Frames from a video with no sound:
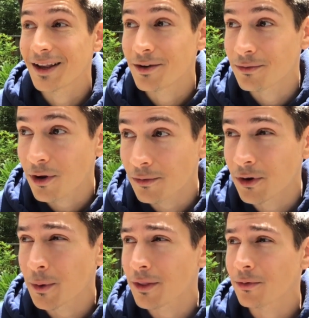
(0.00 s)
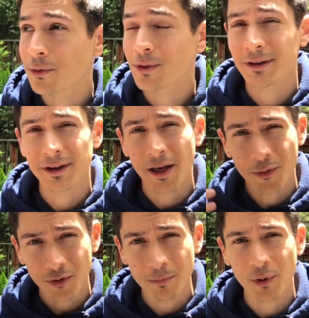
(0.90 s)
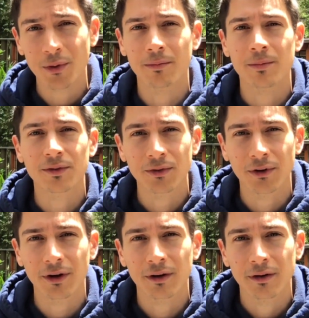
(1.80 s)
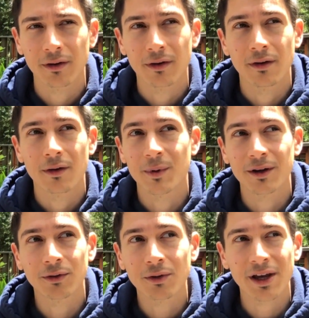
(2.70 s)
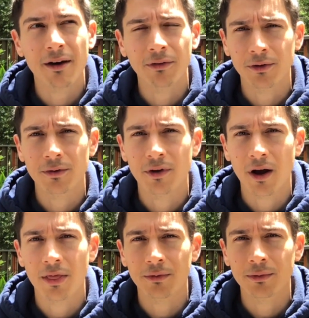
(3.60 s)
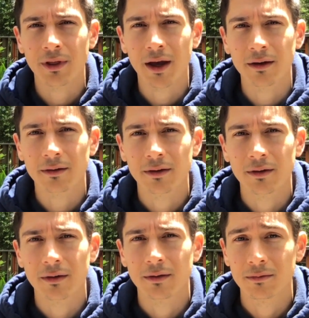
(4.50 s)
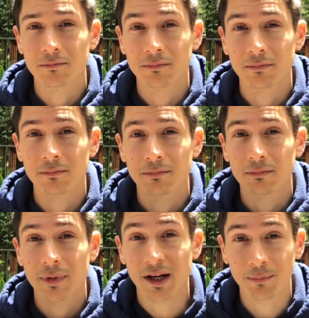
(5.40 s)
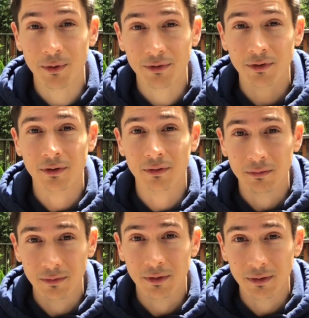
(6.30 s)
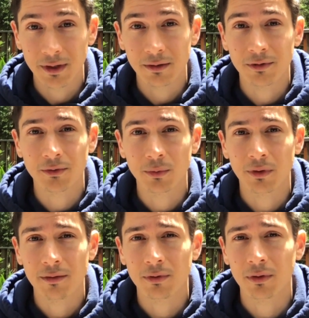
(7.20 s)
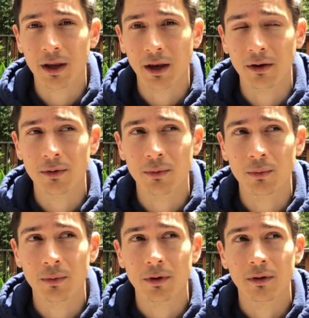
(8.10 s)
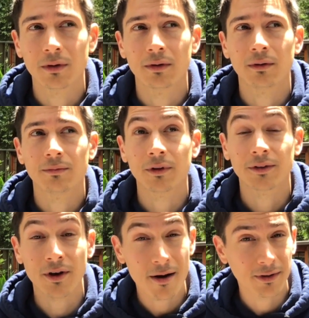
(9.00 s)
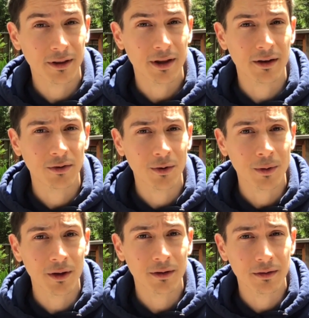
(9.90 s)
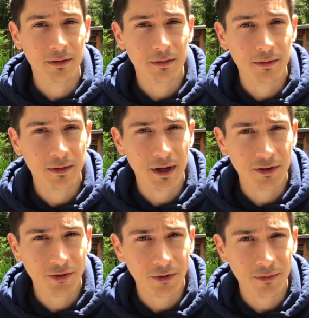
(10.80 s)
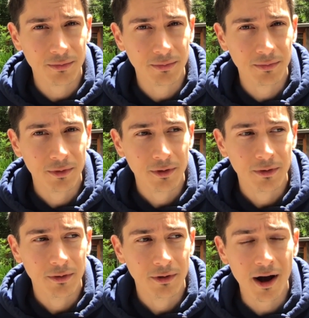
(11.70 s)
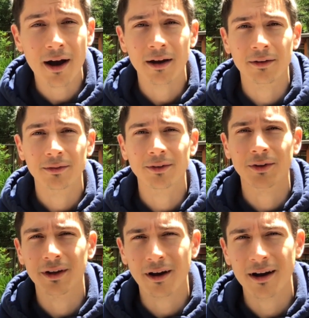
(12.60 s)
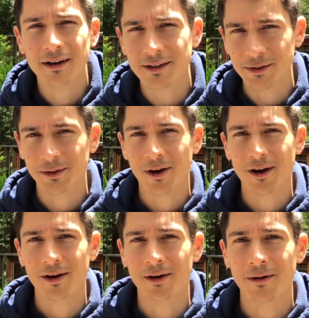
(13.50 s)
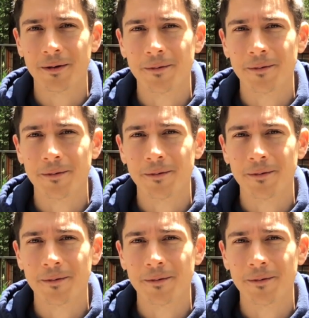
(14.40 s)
involved going through the death rebirth mystery, because only after you've gone through that at a personal individual level can you philosophically intuit the nature of God, so that God is no longer